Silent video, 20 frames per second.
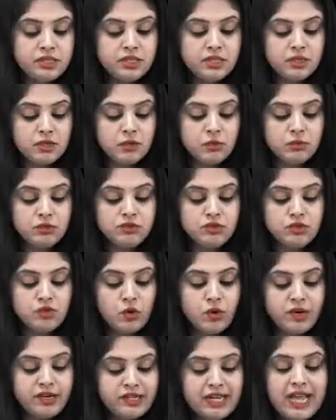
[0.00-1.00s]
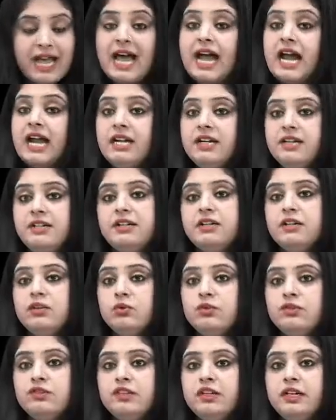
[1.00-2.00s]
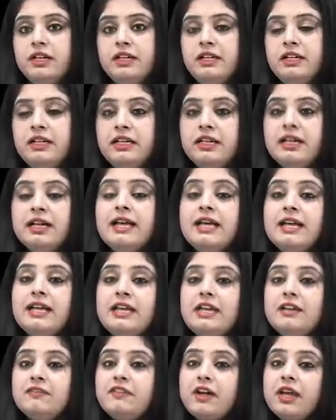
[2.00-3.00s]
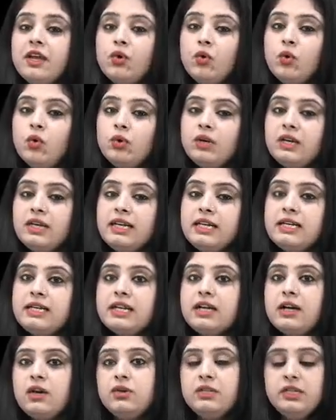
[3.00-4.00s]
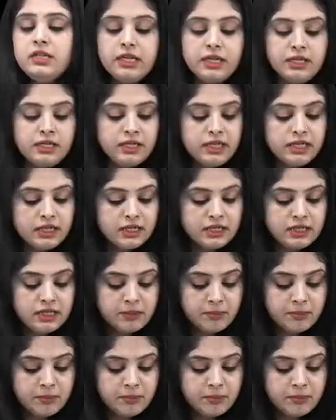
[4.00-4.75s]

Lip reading: it includes joint, and it includes kidney. If I only take out the kidney